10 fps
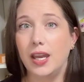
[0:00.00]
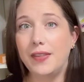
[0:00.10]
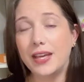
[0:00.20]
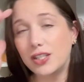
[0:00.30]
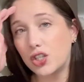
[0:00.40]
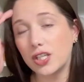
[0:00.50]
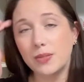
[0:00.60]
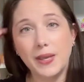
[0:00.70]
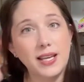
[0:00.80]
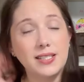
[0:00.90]
And that's just
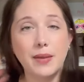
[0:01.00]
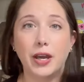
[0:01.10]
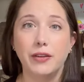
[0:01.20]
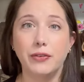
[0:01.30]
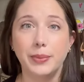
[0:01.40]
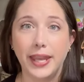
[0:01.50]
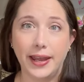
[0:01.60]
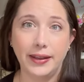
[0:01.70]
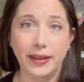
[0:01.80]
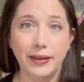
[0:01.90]
because I bought it from
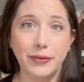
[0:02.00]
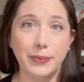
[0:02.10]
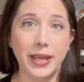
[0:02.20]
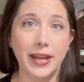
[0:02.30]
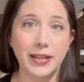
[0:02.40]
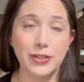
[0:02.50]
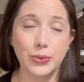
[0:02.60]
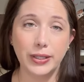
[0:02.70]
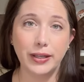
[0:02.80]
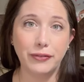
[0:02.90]
Candy
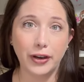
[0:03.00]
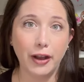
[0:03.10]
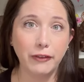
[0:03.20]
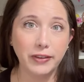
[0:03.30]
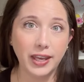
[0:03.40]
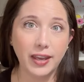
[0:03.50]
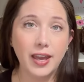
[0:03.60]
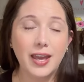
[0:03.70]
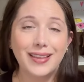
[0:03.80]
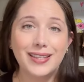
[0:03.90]
Sweet Love for LV.
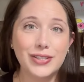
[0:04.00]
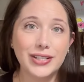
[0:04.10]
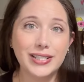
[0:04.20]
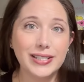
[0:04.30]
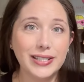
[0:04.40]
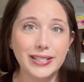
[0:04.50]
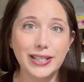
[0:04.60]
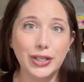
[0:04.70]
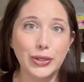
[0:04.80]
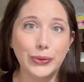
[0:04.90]
These are
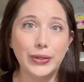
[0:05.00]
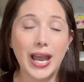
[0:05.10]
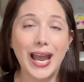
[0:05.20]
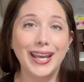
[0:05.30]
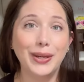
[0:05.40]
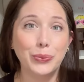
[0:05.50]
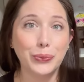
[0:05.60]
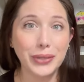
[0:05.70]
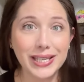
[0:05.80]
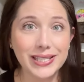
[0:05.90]
discontinued. I
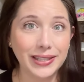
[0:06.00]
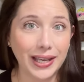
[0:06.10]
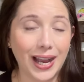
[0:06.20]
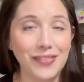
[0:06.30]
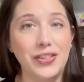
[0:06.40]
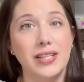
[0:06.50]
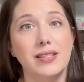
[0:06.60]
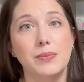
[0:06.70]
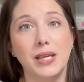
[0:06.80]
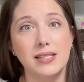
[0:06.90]
recently got
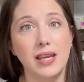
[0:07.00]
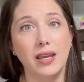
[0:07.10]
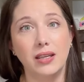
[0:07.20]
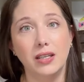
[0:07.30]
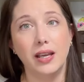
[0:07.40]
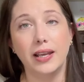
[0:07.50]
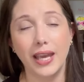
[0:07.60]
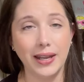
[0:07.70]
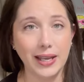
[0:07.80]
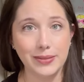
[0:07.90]
this because
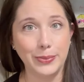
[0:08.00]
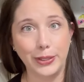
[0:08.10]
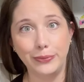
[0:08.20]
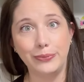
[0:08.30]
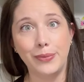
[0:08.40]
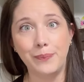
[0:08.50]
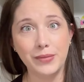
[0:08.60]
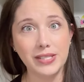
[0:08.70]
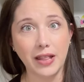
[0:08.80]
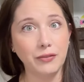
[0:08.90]
Candy hasn't been
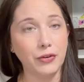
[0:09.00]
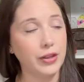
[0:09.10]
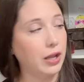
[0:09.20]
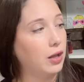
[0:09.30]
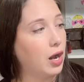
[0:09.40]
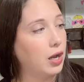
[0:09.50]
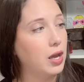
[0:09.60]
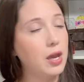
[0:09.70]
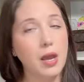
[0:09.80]
selling for that long.